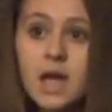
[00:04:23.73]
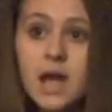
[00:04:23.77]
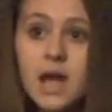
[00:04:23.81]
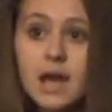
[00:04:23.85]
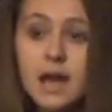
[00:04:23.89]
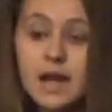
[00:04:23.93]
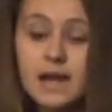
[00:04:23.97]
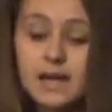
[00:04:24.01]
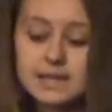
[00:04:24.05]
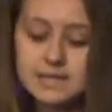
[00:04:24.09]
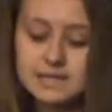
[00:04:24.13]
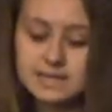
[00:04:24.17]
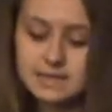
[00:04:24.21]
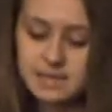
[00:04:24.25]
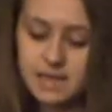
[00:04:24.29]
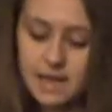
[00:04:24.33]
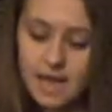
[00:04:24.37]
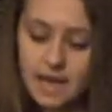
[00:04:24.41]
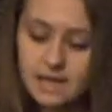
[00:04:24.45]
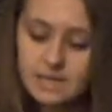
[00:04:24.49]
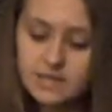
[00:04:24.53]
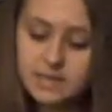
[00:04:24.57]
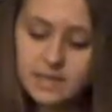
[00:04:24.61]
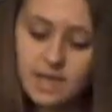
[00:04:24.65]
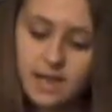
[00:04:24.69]
And I
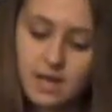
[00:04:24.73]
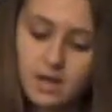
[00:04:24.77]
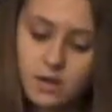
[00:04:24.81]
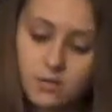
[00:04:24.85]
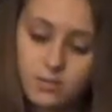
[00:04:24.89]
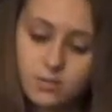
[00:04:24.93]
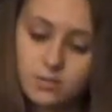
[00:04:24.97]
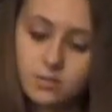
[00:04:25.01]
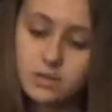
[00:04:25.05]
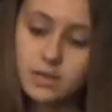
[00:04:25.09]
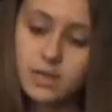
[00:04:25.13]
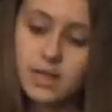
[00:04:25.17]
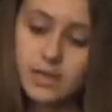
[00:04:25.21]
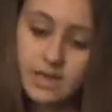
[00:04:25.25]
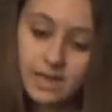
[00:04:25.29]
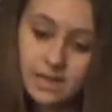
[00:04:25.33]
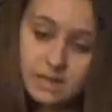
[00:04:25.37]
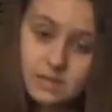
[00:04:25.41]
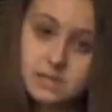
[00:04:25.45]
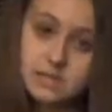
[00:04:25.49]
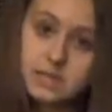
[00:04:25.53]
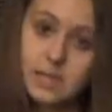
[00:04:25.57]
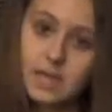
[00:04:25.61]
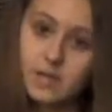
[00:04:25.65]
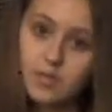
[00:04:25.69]
sat down, like,
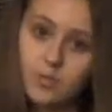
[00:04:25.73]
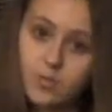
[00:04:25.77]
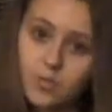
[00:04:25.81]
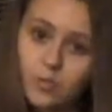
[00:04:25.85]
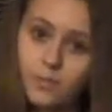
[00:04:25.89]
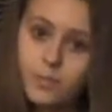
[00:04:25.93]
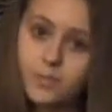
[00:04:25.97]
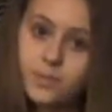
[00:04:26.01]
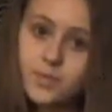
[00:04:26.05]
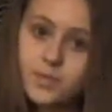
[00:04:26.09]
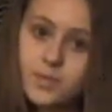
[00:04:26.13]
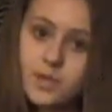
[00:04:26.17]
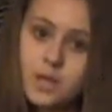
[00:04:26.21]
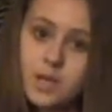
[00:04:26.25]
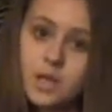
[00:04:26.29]
at the table.